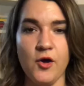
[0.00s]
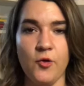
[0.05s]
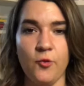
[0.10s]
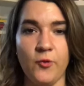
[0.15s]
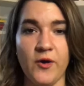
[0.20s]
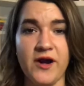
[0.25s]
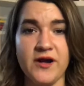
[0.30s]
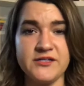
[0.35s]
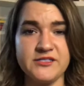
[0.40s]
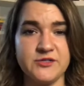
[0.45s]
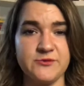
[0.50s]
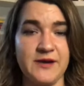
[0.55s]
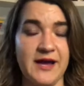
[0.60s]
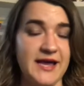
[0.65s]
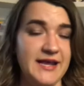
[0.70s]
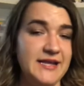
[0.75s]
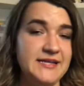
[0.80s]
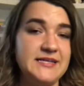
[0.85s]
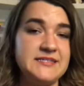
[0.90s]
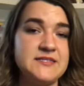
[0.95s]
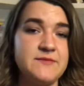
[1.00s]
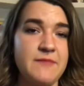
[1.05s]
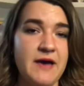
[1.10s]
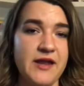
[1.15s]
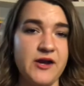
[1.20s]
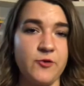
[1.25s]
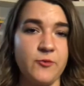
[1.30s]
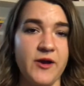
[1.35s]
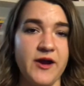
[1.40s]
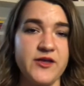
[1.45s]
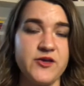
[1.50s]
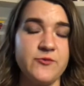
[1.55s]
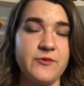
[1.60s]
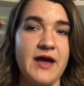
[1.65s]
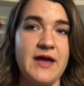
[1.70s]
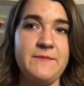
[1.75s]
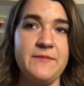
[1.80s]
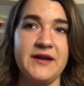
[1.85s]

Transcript: Where to write. It doesn't matter where you write,